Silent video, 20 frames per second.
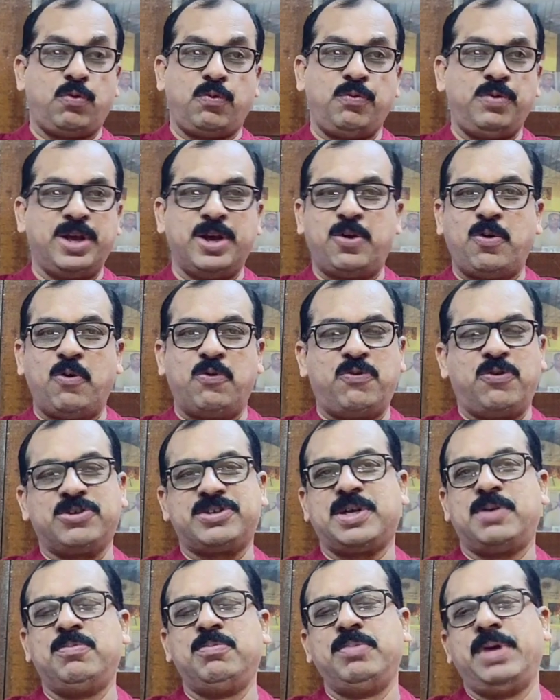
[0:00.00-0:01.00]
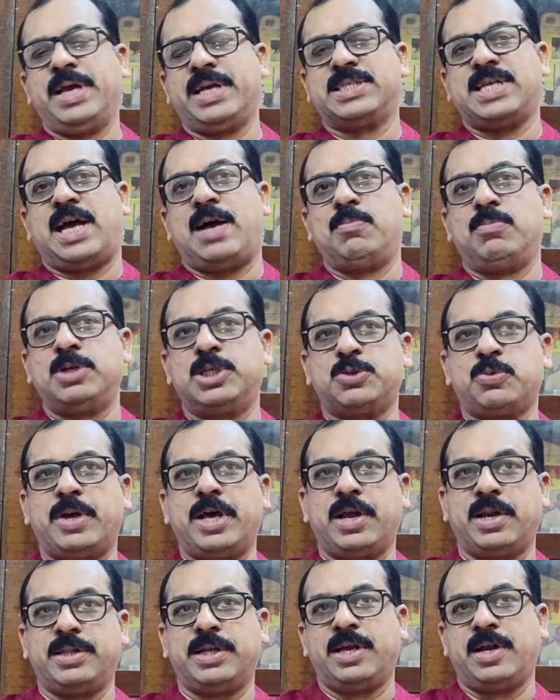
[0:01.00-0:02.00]
We go for some examples
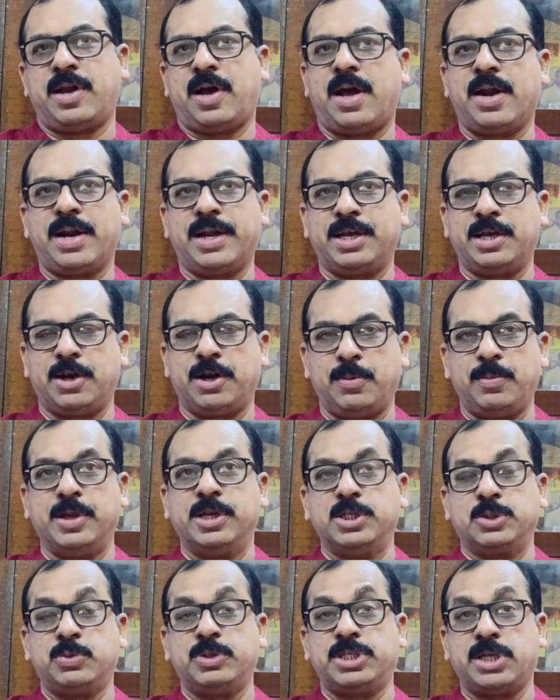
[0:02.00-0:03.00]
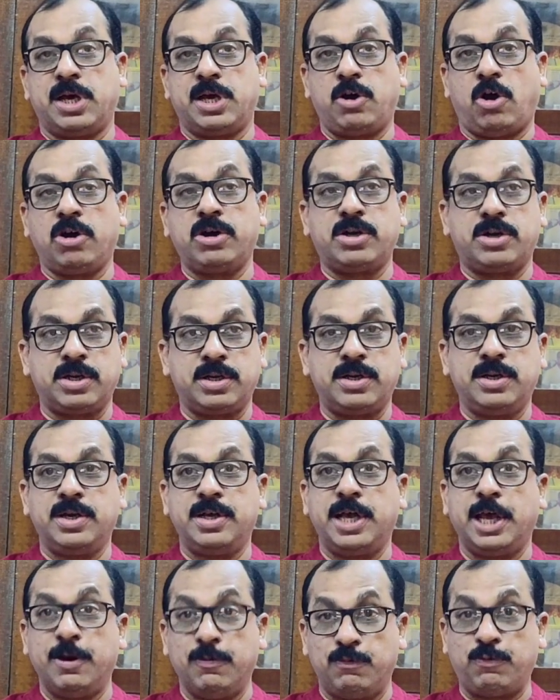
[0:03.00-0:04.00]
where there are agreements which are not
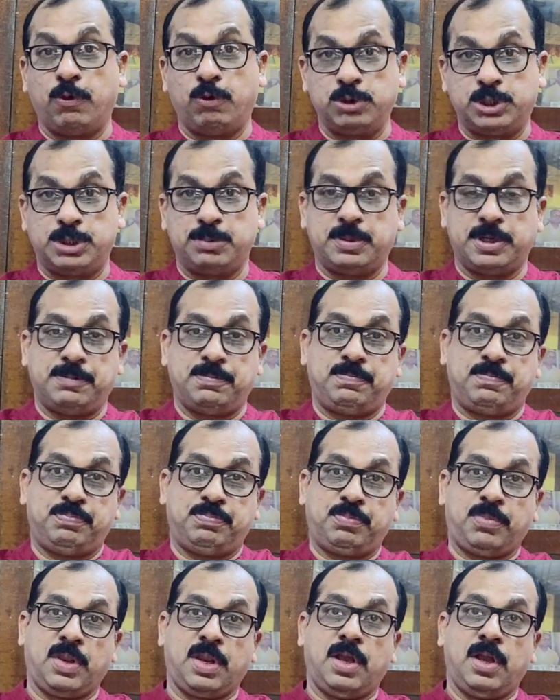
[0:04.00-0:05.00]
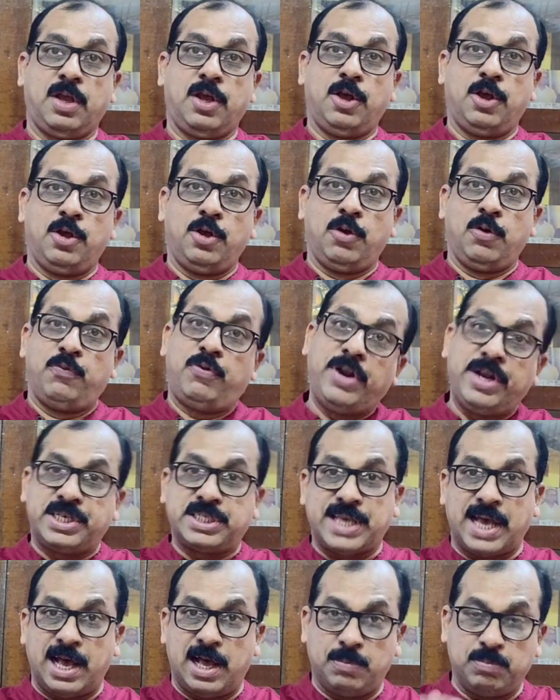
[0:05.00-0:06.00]
enforceable. For
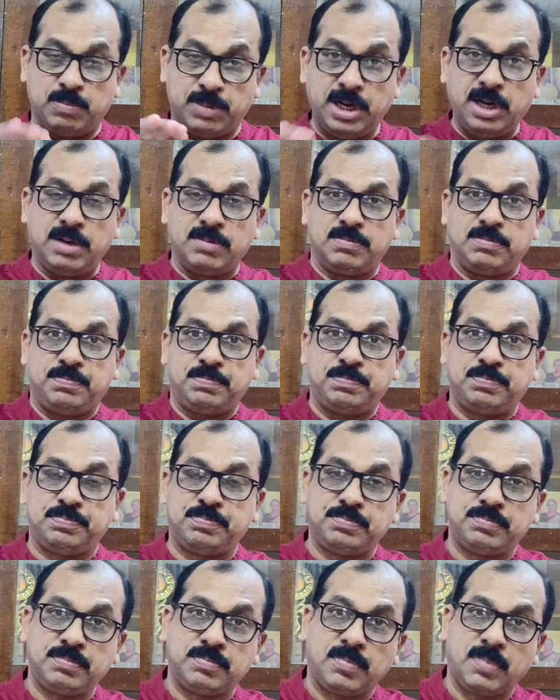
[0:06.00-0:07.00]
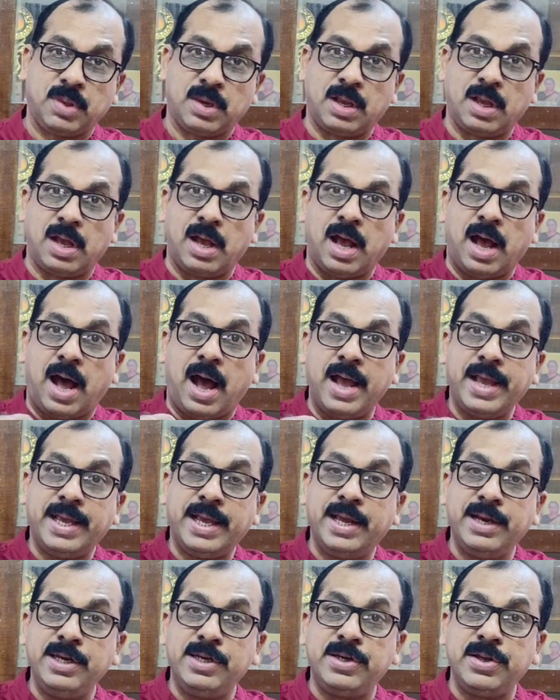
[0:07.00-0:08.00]
example, I
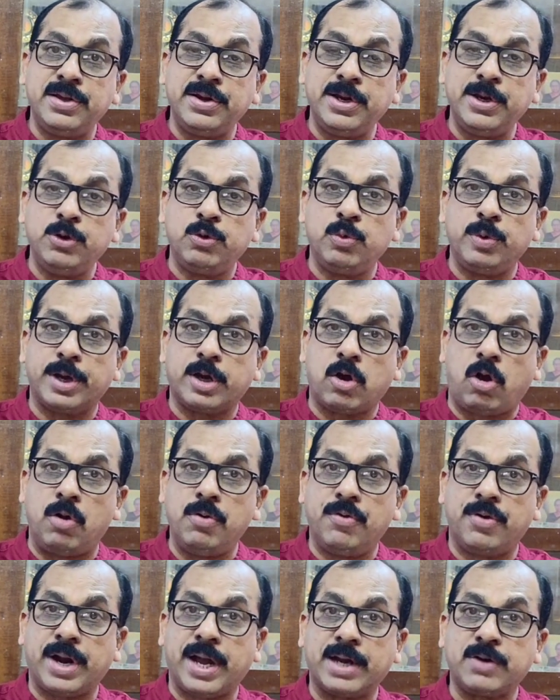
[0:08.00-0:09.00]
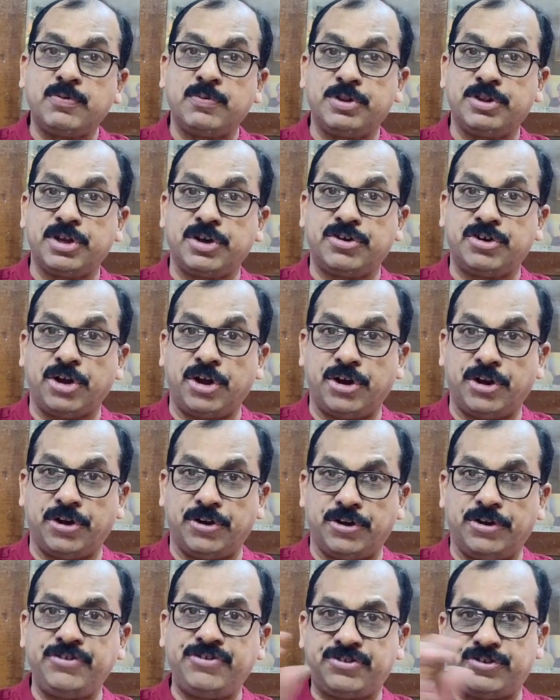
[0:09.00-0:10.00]
enter into a contract with a
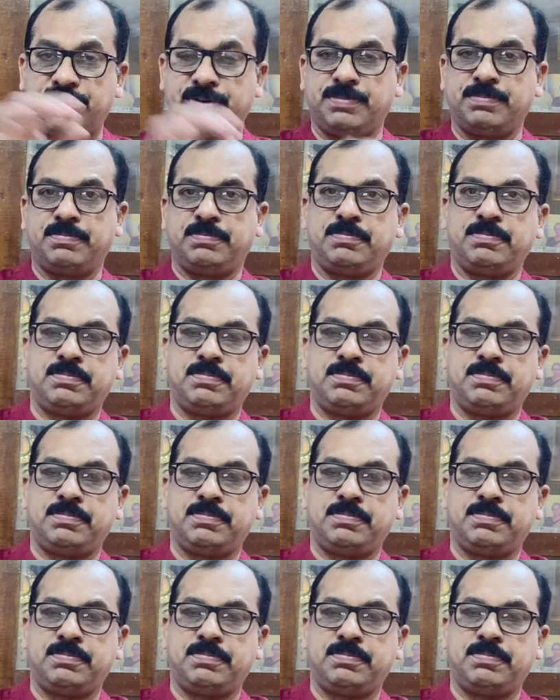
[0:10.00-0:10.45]
terrorist,